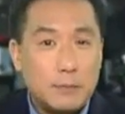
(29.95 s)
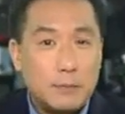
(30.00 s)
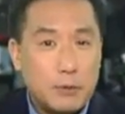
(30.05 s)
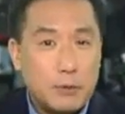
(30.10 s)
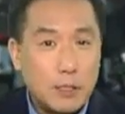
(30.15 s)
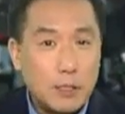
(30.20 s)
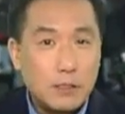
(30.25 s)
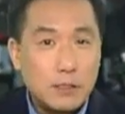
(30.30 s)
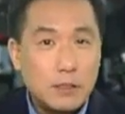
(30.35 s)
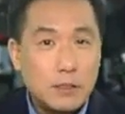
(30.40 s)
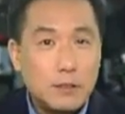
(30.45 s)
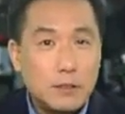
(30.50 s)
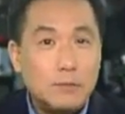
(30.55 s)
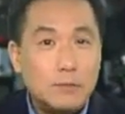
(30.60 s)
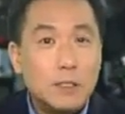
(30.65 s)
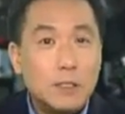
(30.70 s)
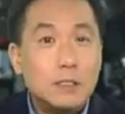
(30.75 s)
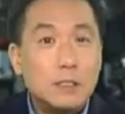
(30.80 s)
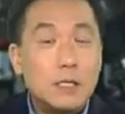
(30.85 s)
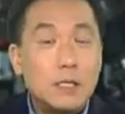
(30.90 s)
the president
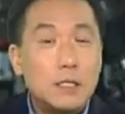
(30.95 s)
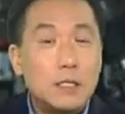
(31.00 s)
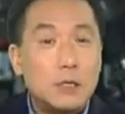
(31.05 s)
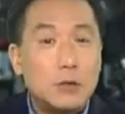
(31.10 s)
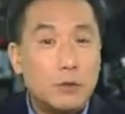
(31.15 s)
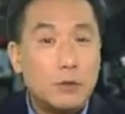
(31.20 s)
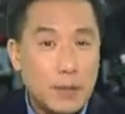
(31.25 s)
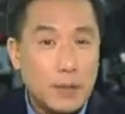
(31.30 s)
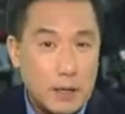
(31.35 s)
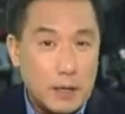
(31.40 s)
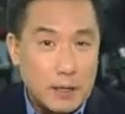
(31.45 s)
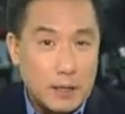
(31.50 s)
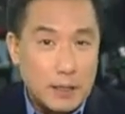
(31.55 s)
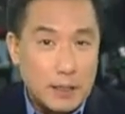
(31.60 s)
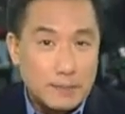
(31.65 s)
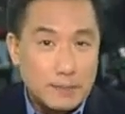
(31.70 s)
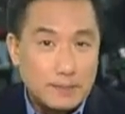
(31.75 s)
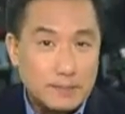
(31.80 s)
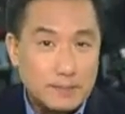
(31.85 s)
of Nintendo America.